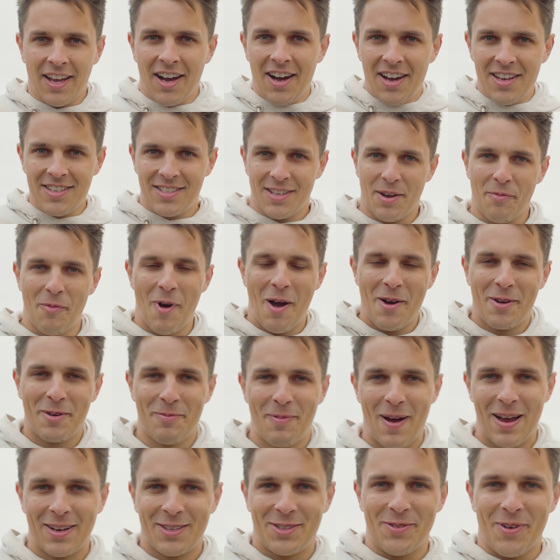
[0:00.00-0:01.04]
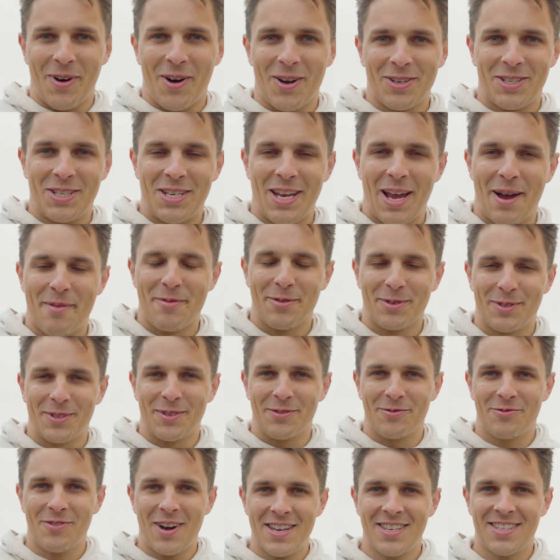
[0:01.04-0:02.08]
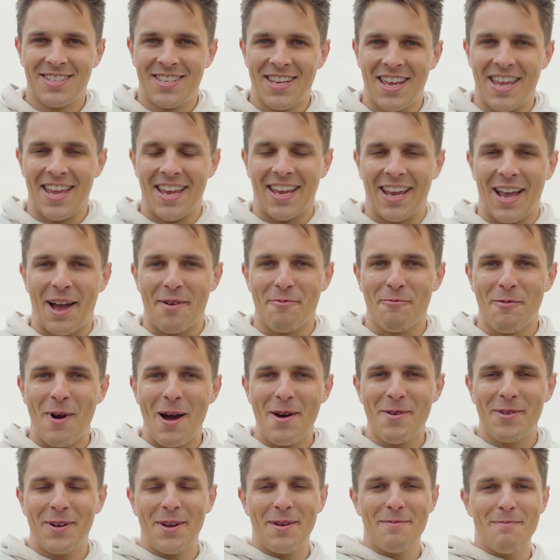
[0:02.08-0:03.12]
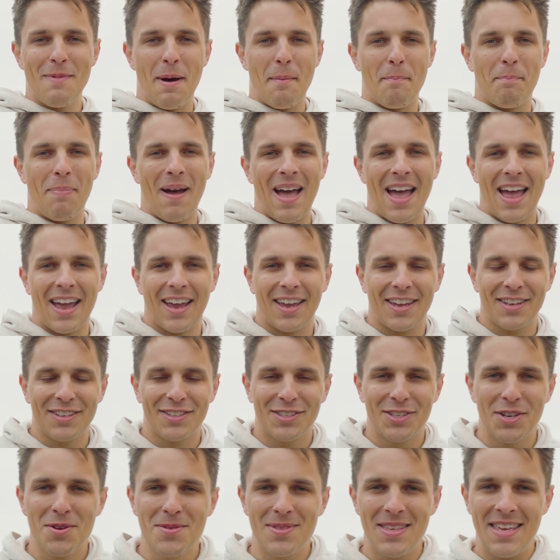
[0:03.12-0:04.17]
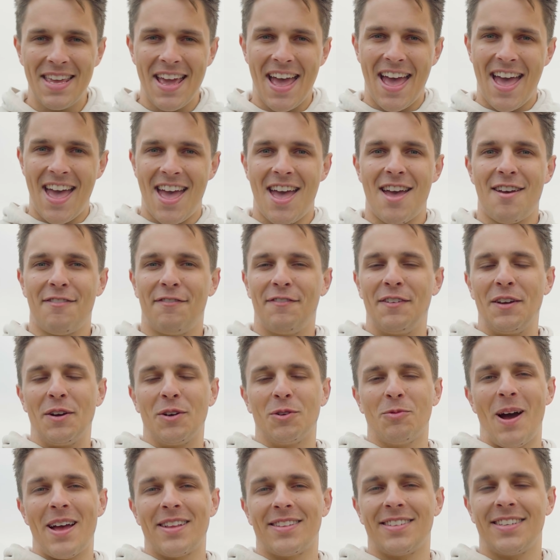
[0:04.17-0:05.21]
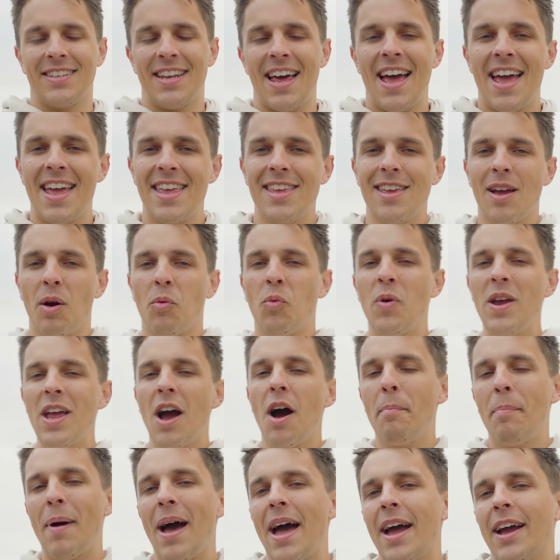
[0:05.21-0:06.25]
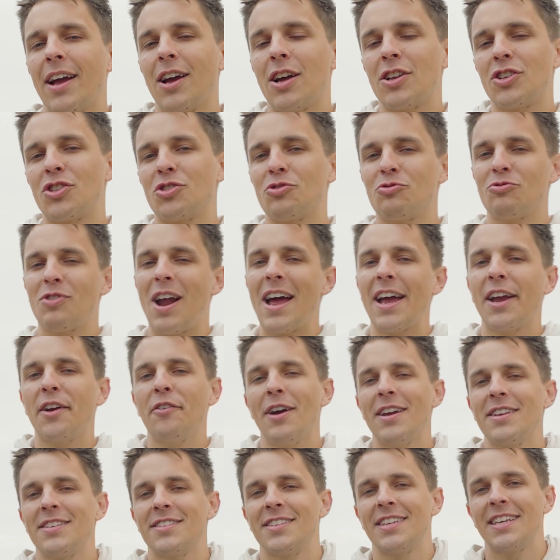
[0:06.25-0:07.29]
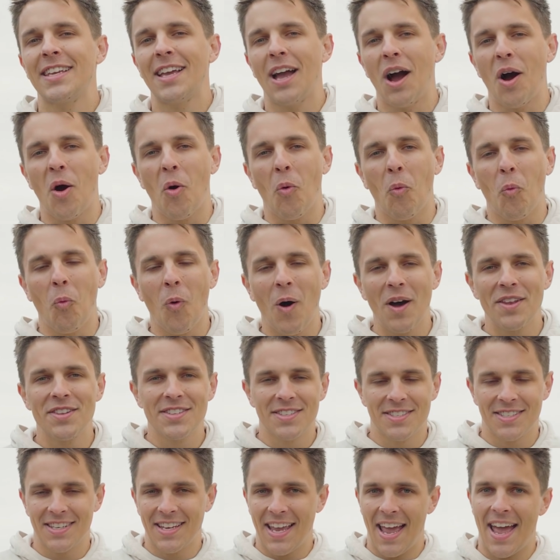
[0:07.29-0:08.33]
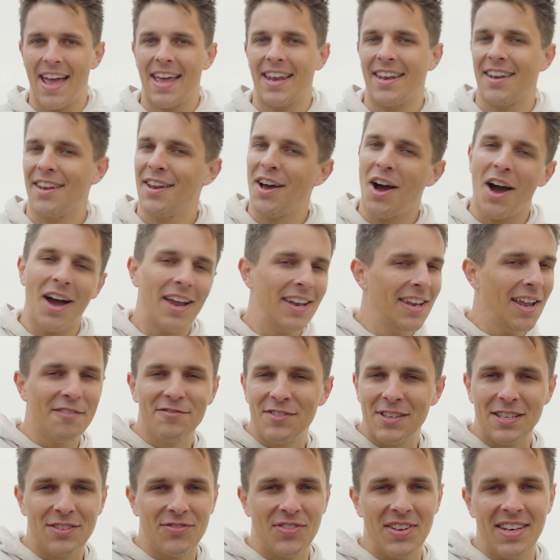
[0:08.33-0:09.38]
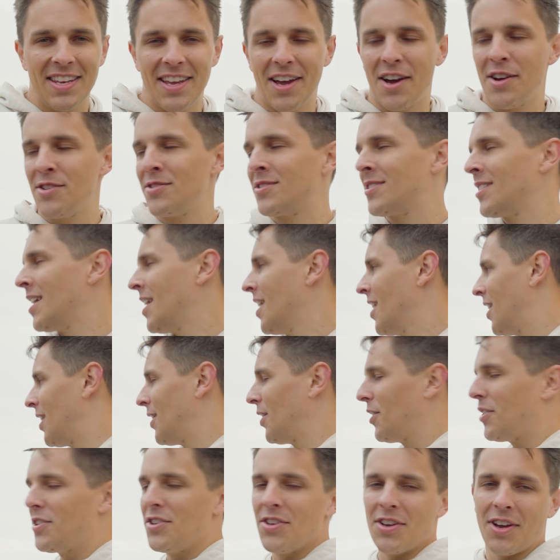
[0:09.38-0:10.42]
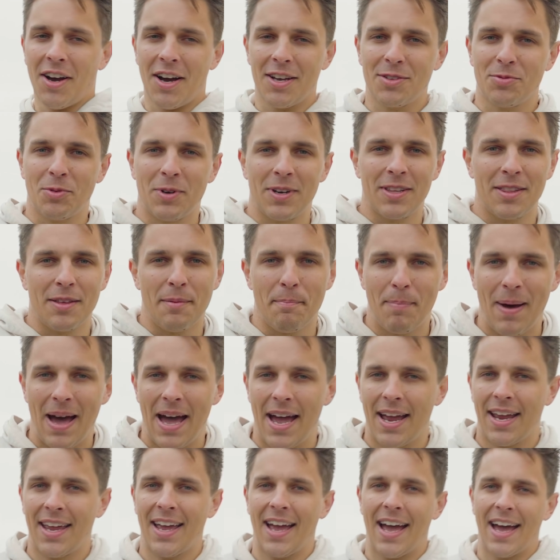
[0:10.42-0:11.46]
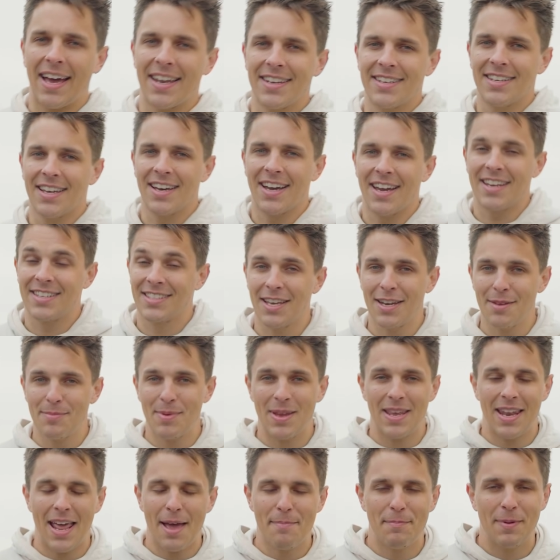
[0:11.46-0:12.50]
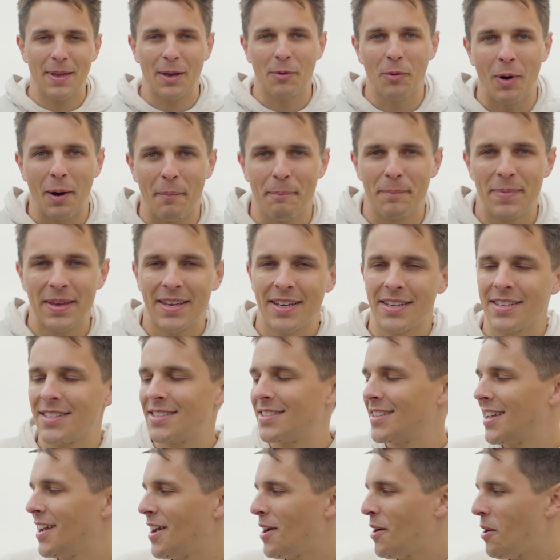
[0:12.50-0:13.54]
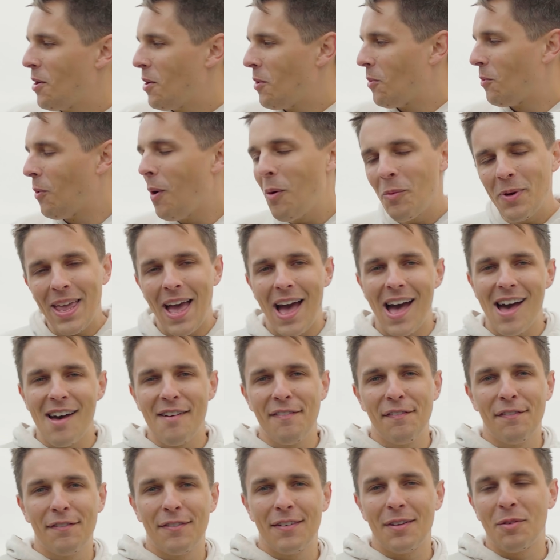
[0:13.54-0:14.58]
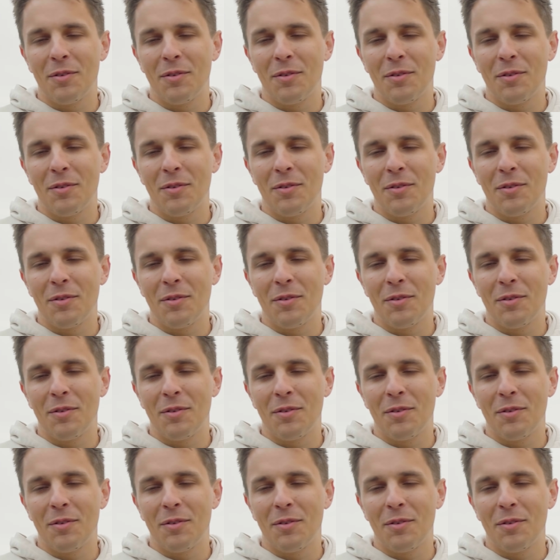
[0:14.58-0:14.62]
guys, and welcome back to Archie Hamilton Racing, and welcome back to the airfield, where today we are back drag racing once again. I love these videos. A lot of you guys wanted them back, and it's going to be an epic one because what we have